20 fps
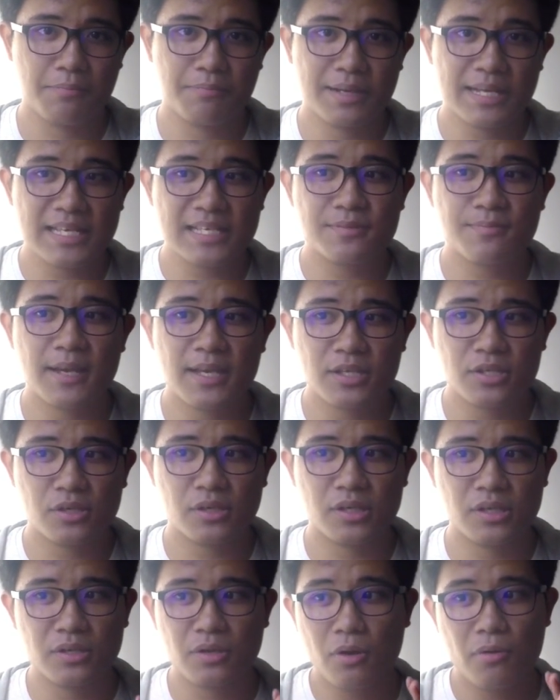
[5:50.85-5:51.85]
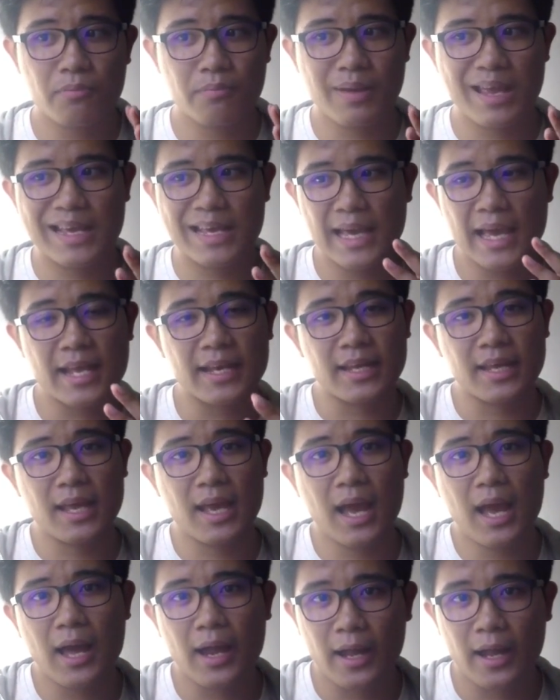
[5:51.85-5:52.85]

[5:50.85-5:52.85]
Please make sure you don't make any